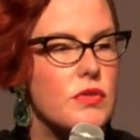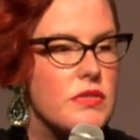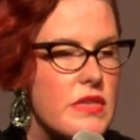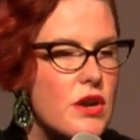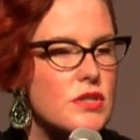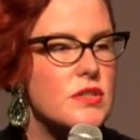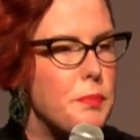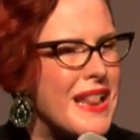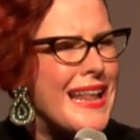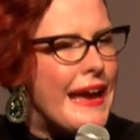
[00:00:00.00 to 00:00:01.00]
there's
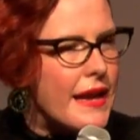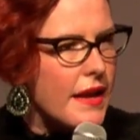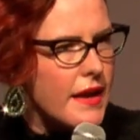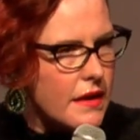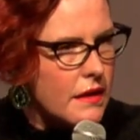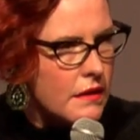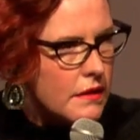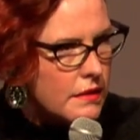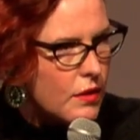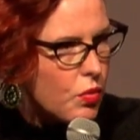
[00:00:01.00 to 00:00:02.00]
planning
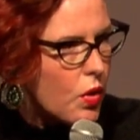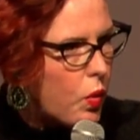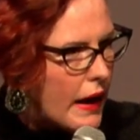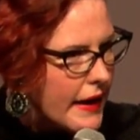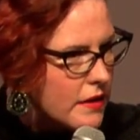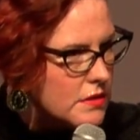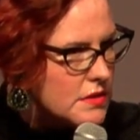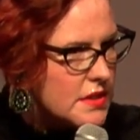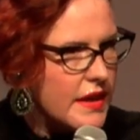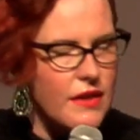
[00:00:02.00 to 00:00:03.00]
that requires
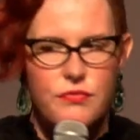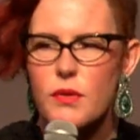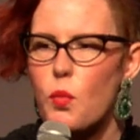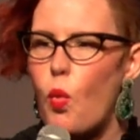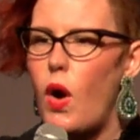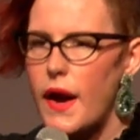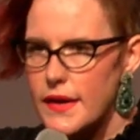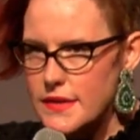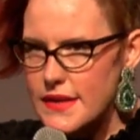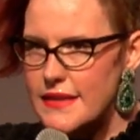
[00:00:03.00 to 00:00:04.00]
to get from
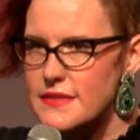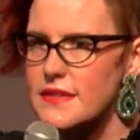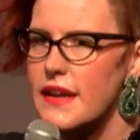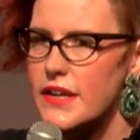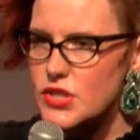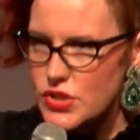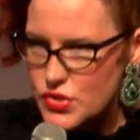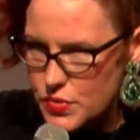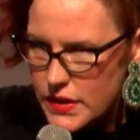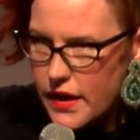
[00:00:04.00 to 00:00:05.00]
one destination
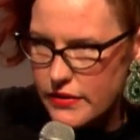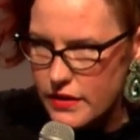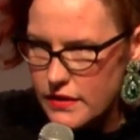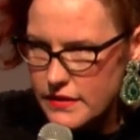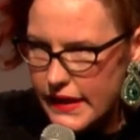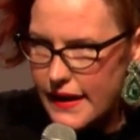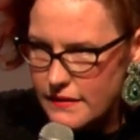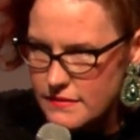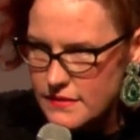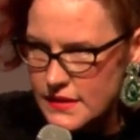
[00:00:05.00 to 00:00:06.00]
to another, yeah?
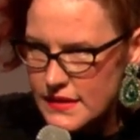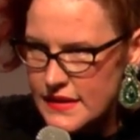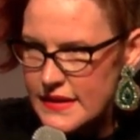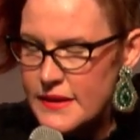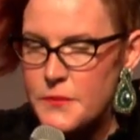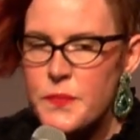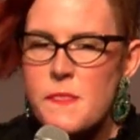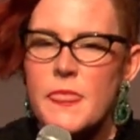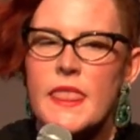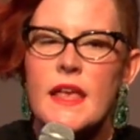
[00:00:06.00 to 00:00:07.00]

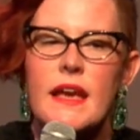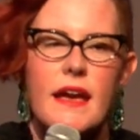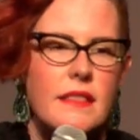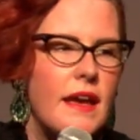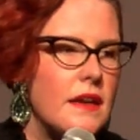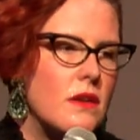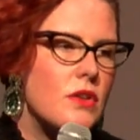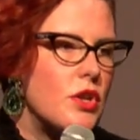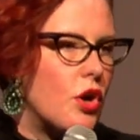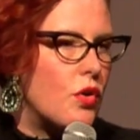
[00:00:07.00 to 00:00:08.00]
And then,
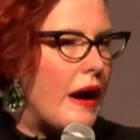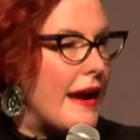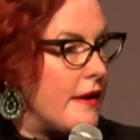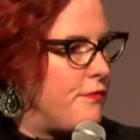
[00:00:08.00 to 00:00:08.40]
you know, I have